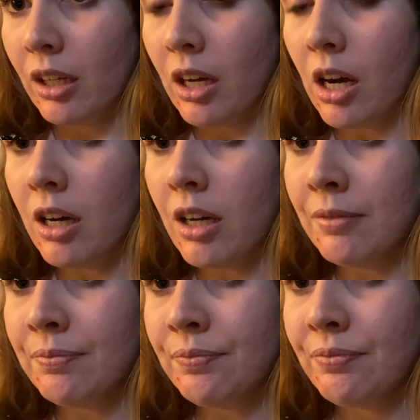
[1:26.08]

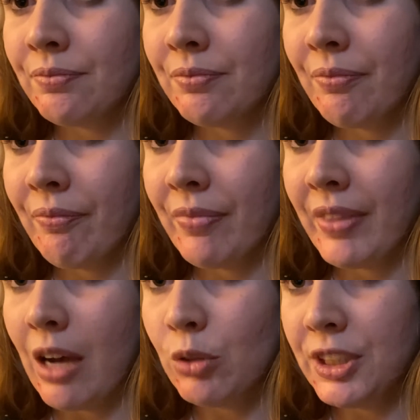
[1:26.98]
Um,
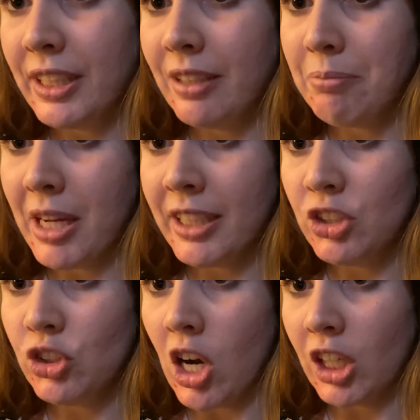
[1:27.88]
I was seeing many
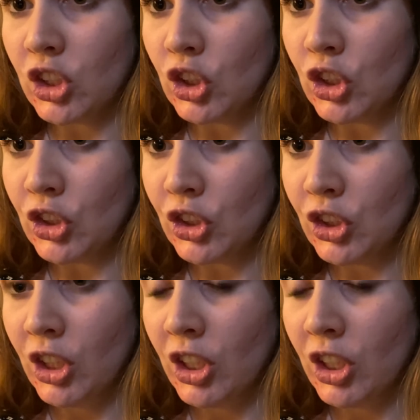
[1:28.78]
doctors.